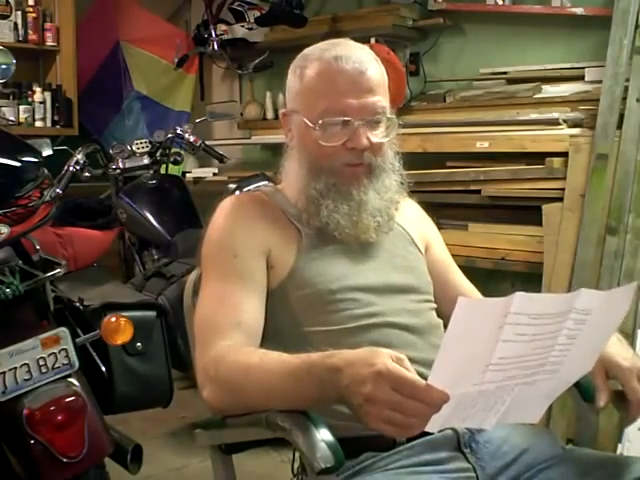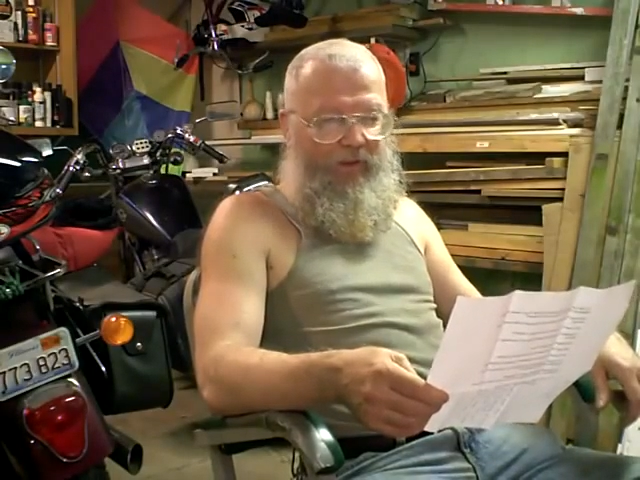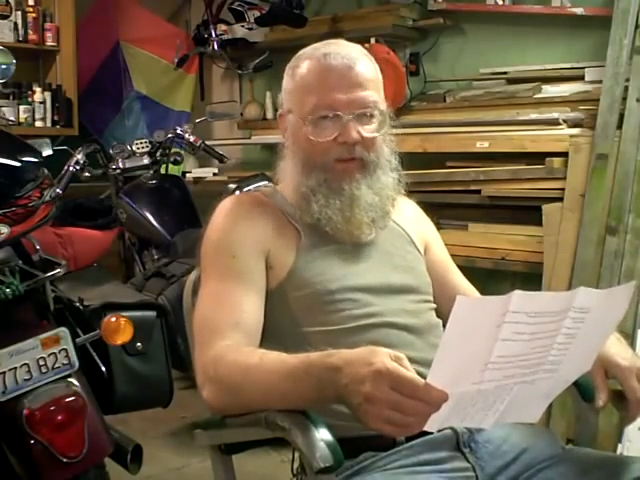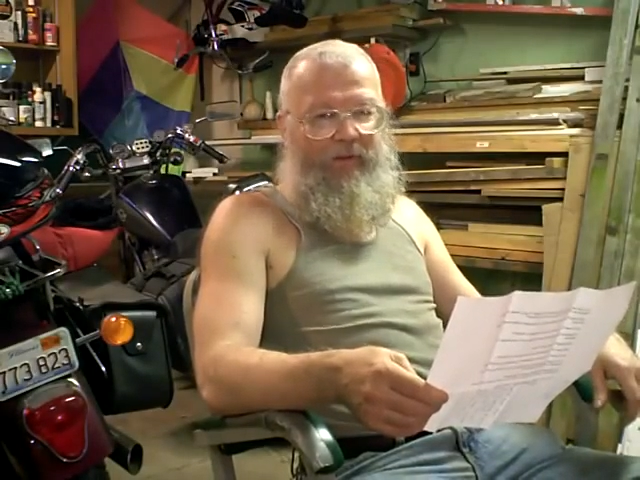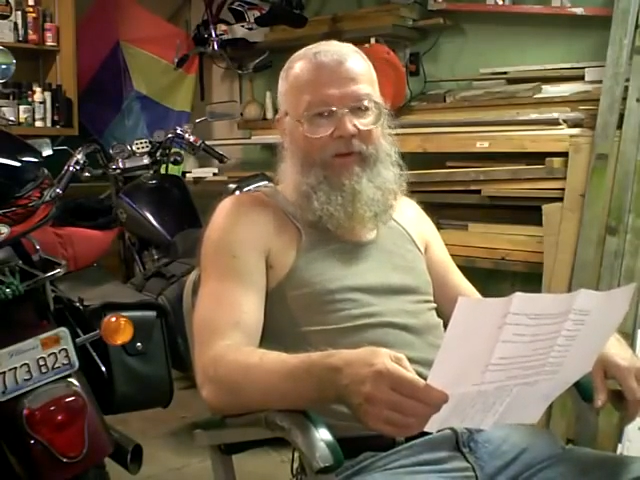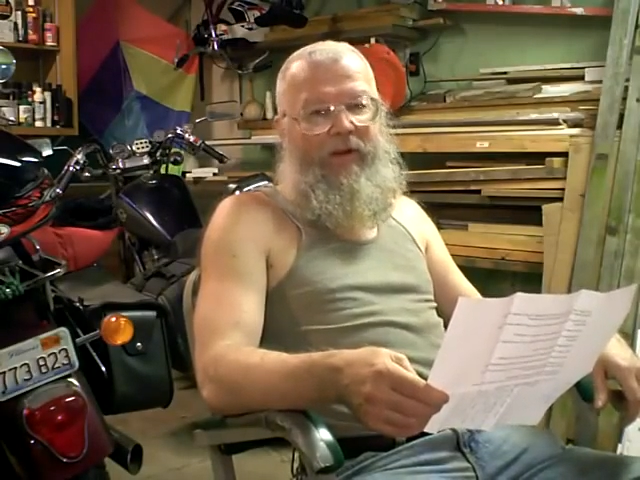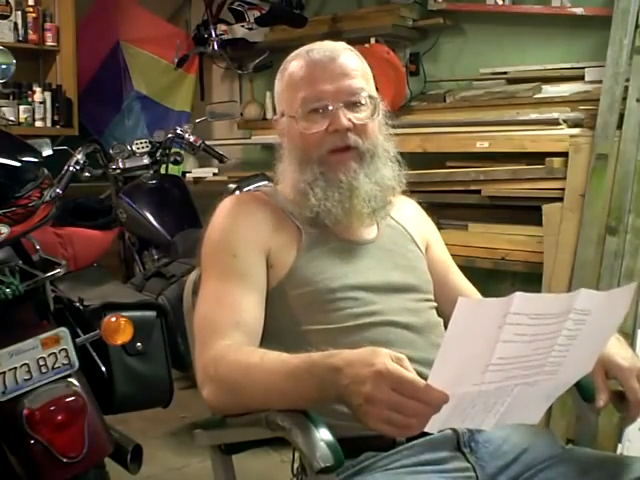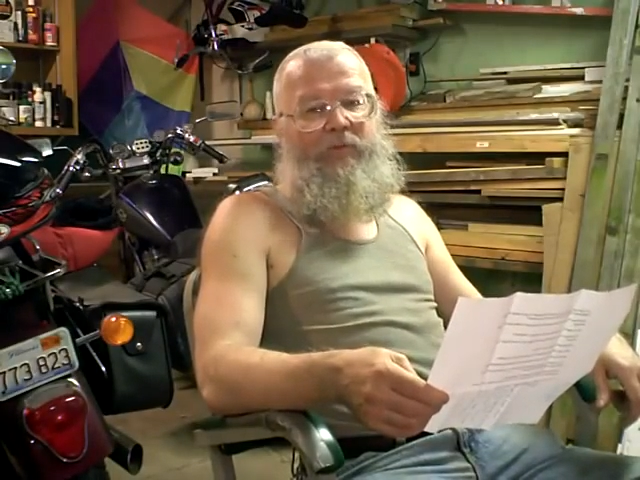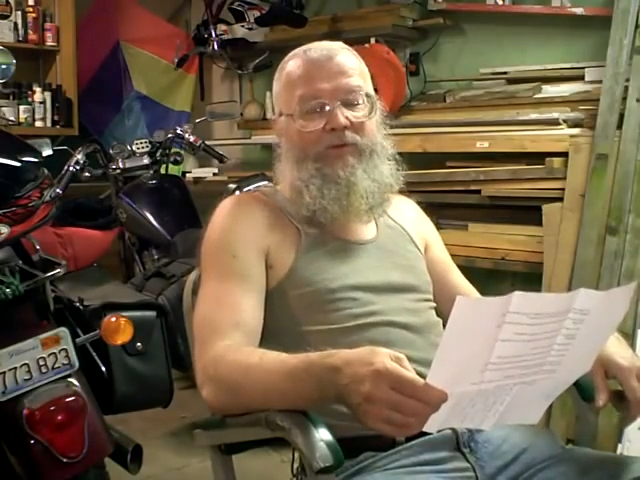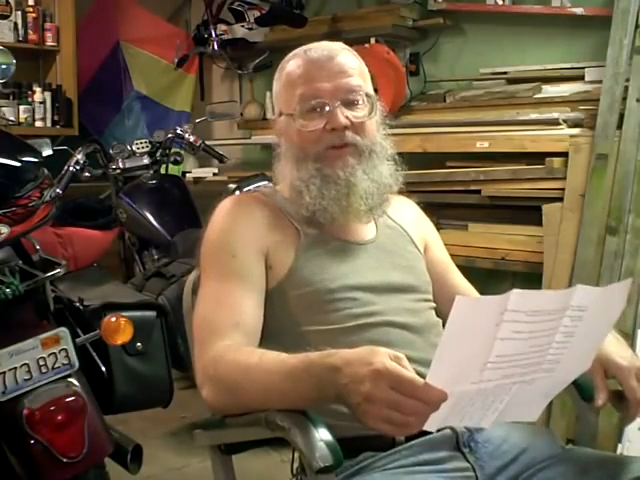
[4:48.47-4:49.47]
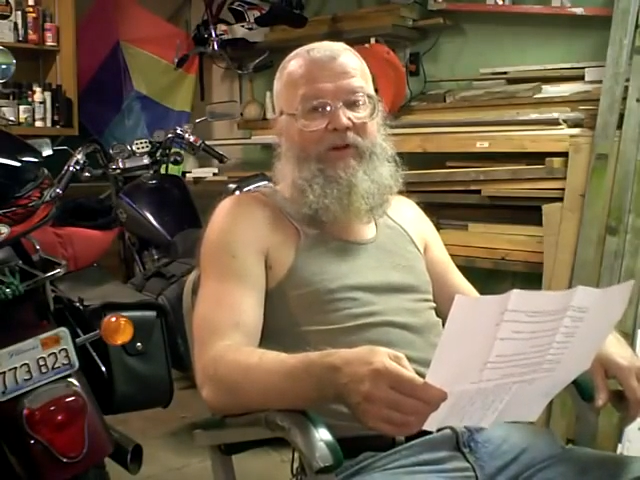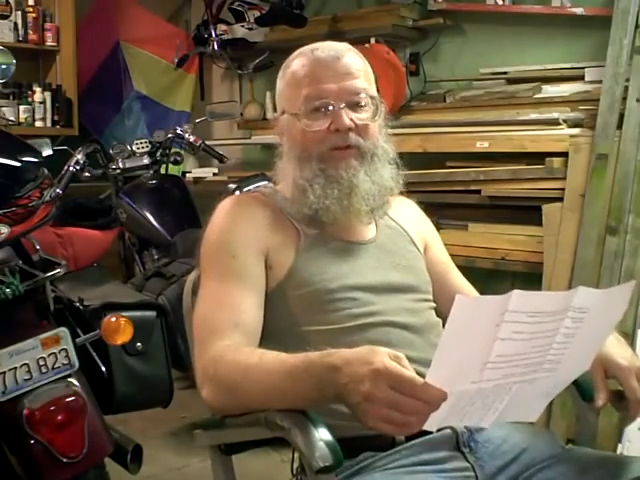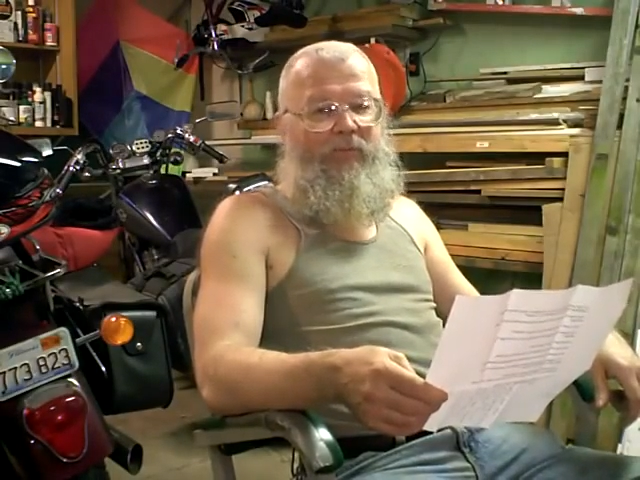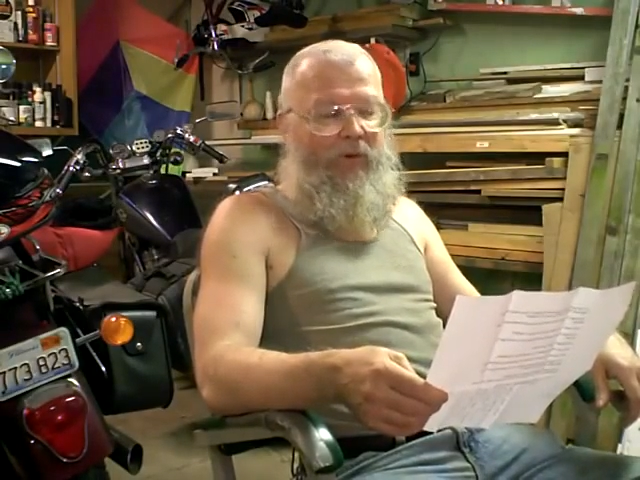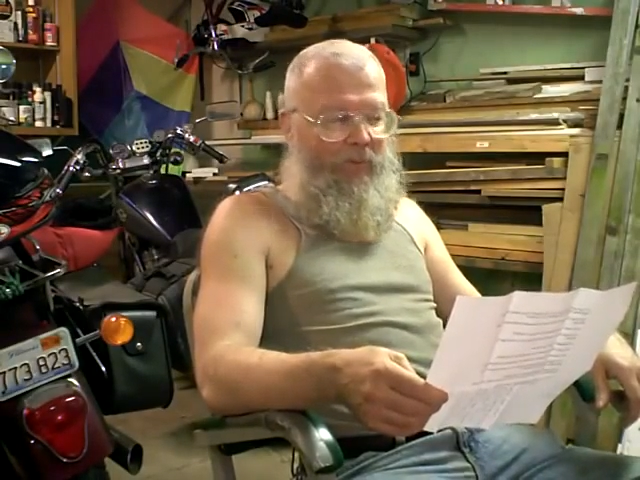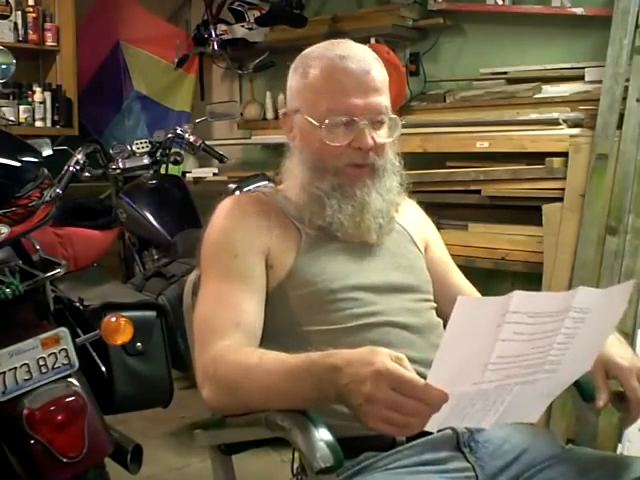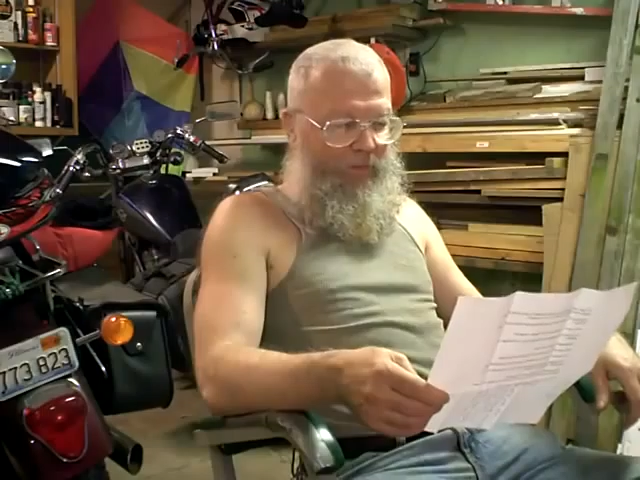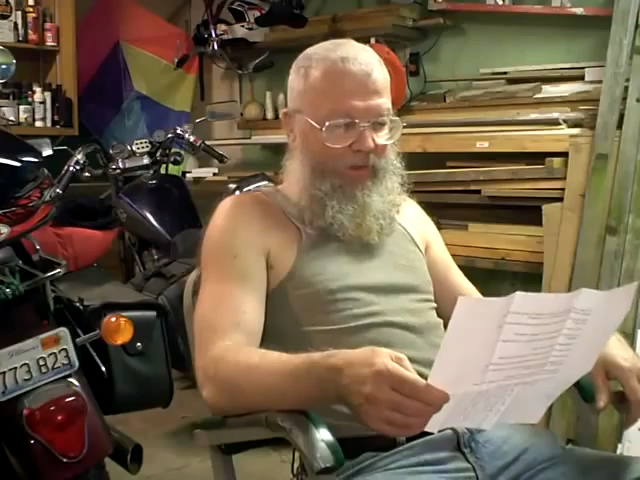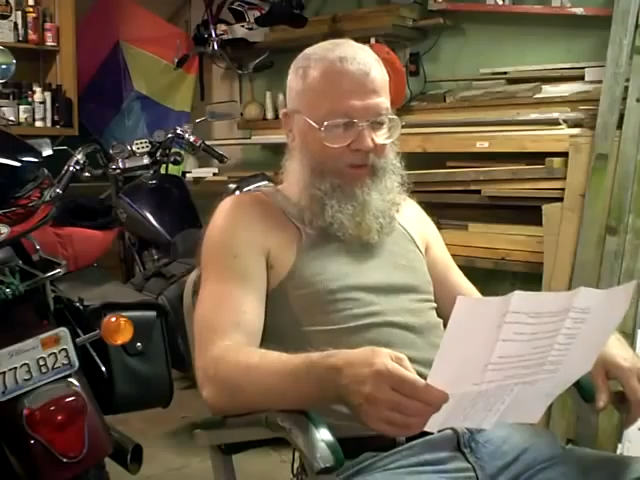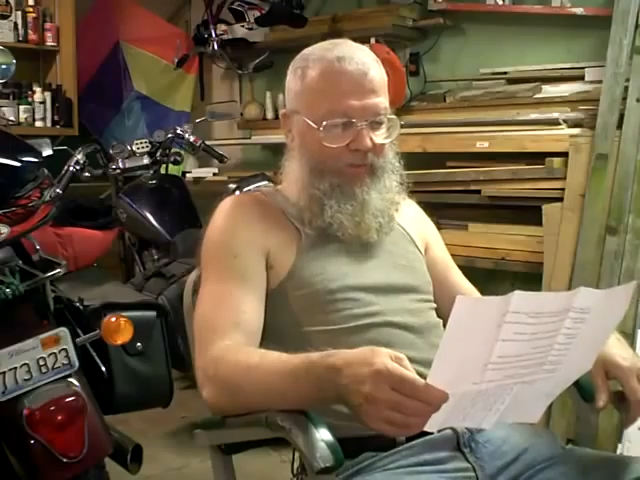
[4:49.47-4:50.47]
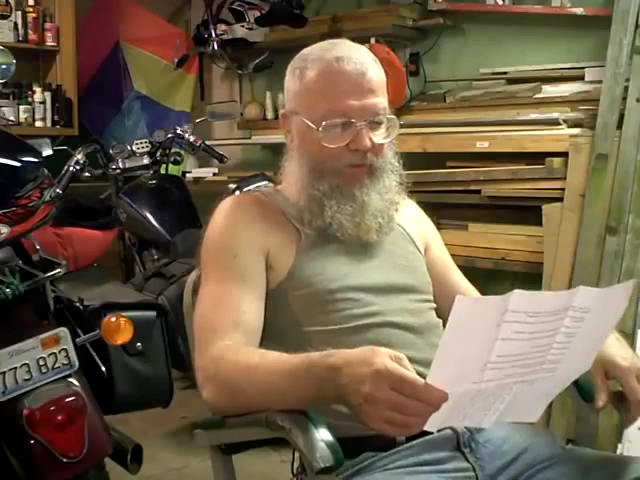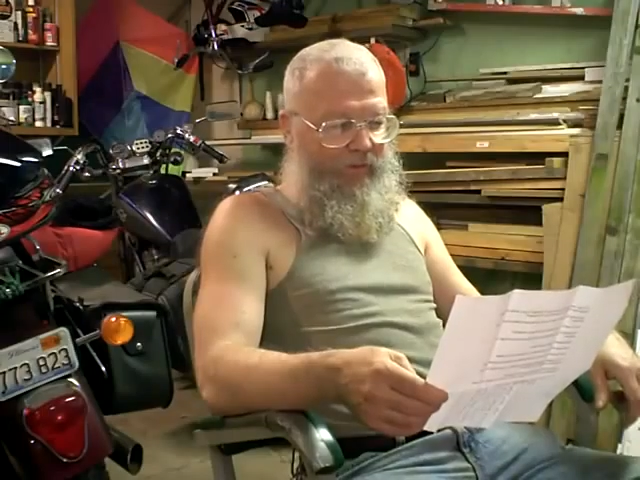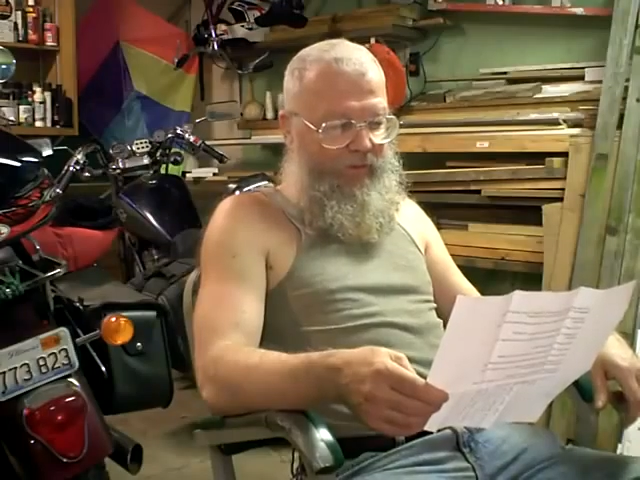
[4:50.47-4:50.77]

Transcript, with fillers: the end result of what we believe, so